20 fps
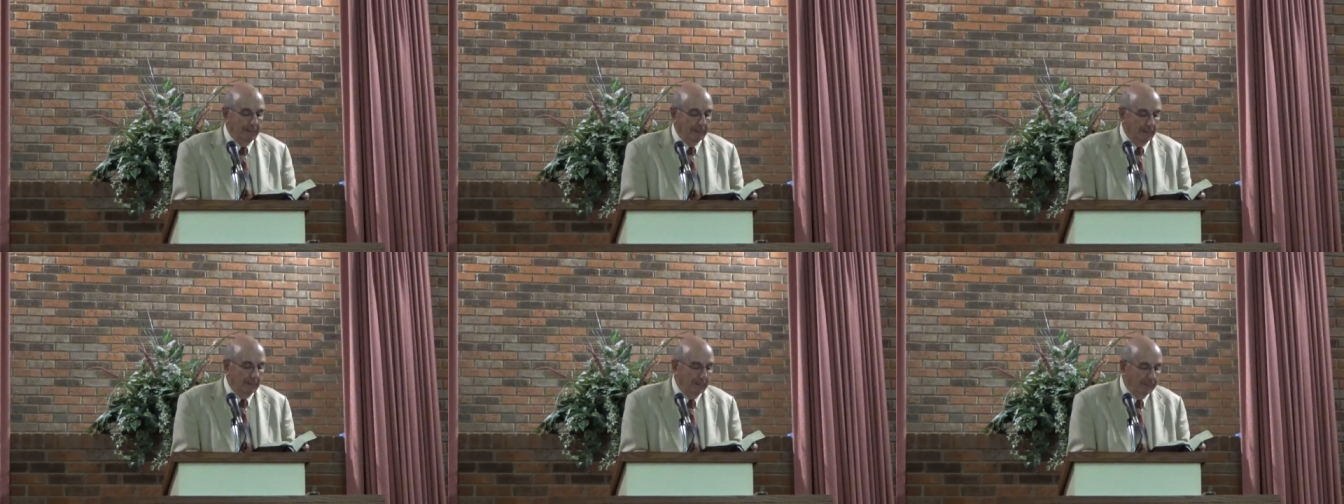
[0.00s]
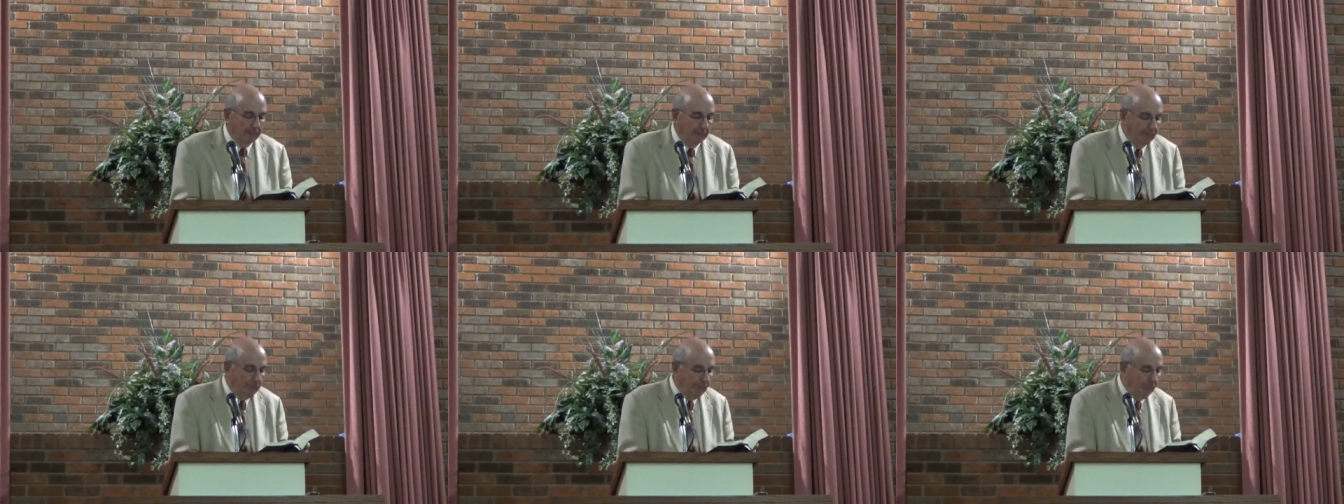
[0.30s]

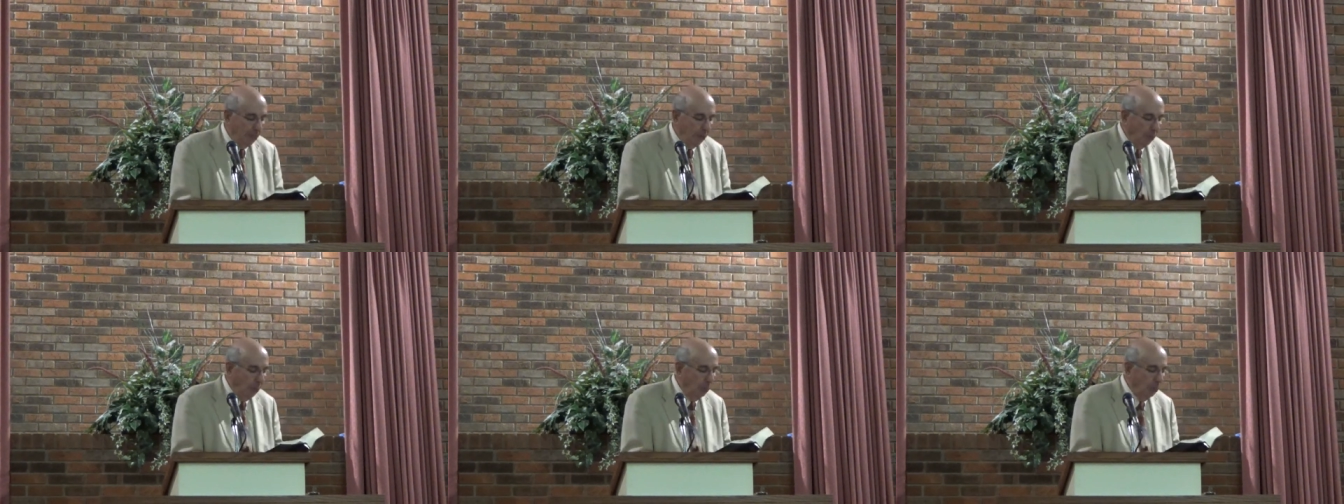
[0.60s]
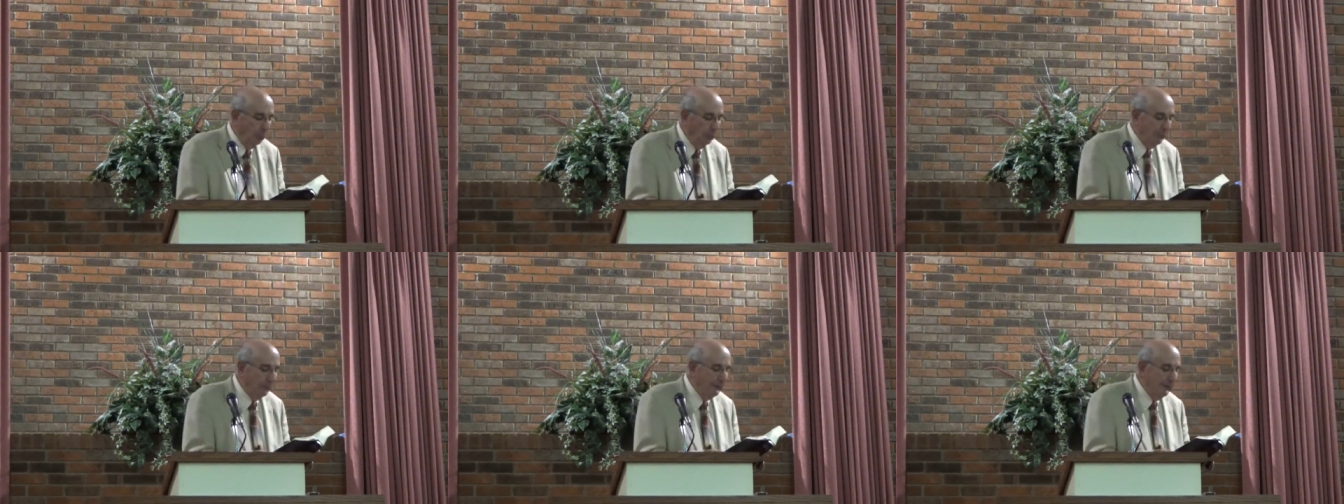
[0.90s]
And
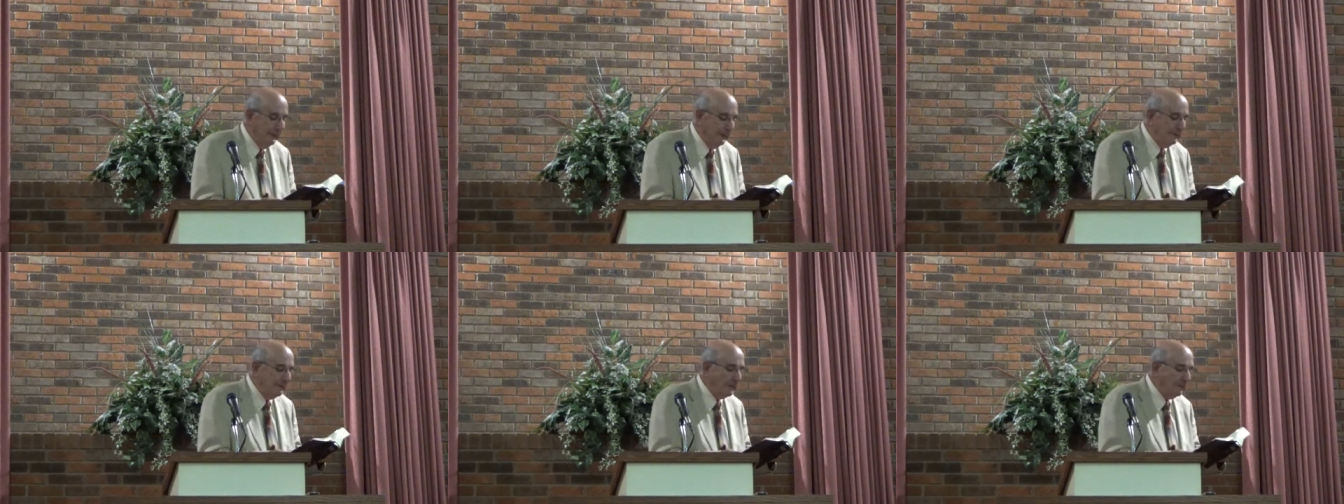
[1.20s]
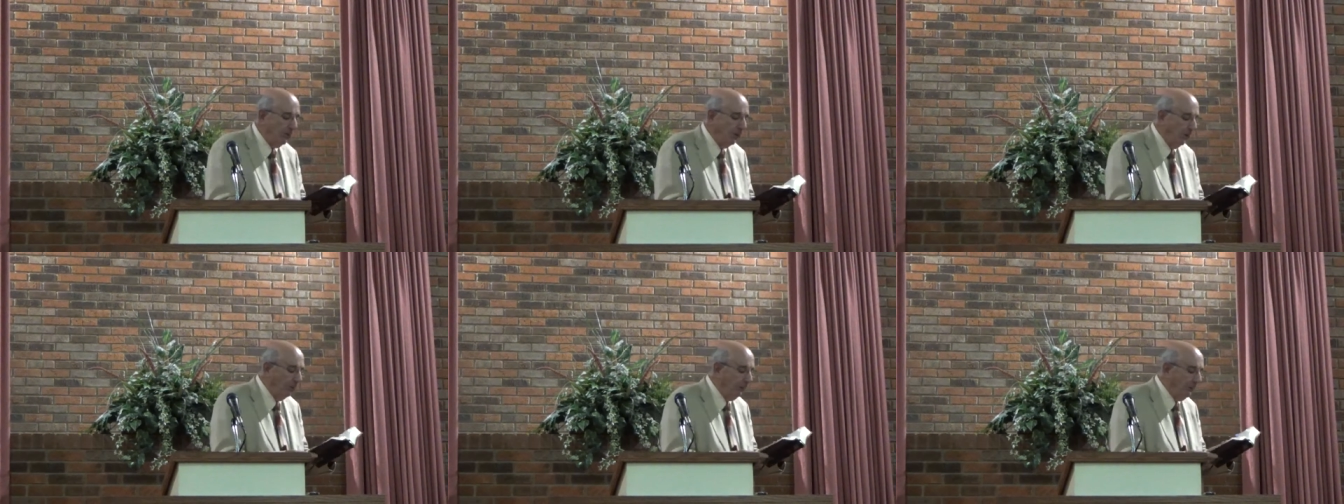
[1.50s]
so when he
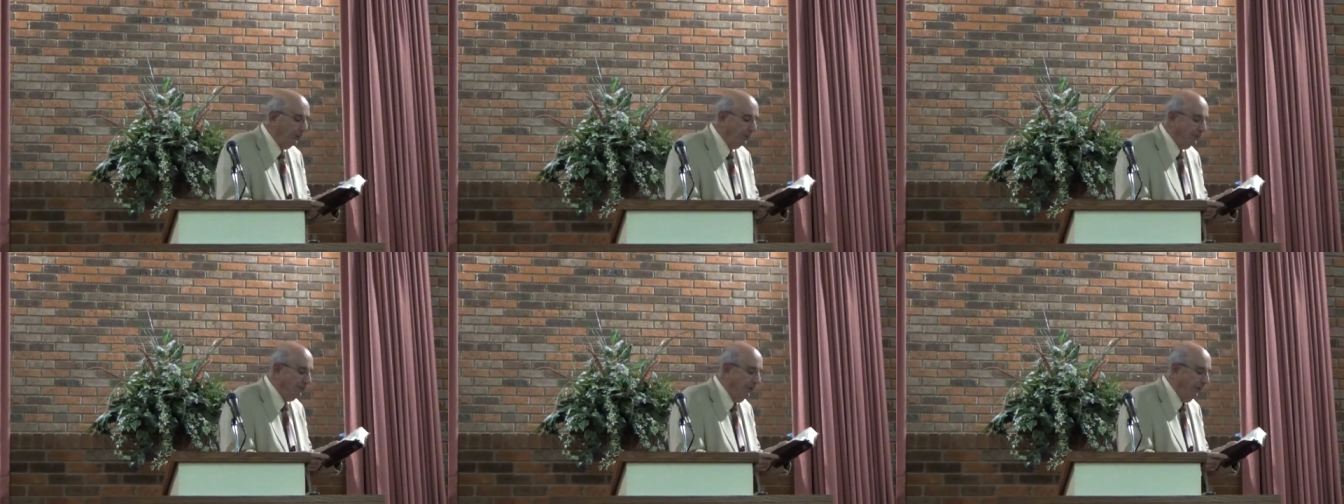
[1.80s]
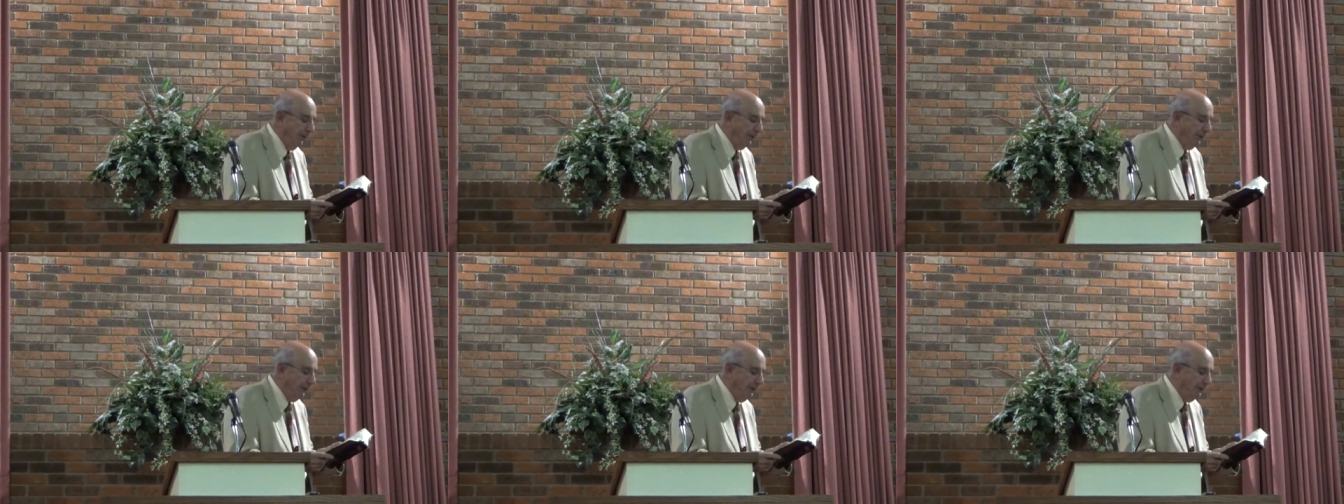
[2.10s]
saw their
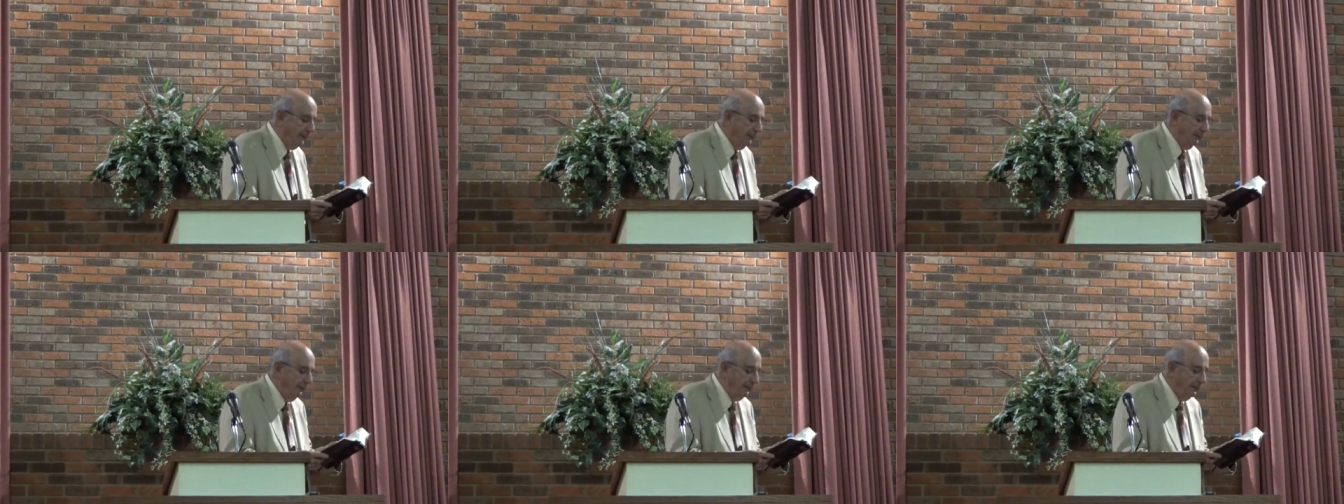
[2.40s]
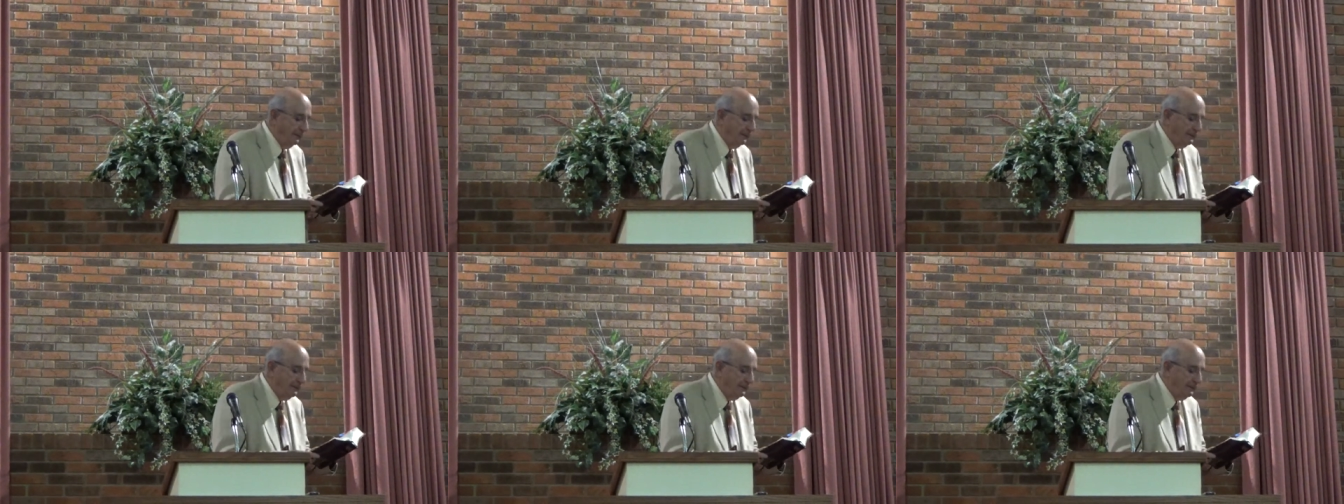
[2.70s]
faith,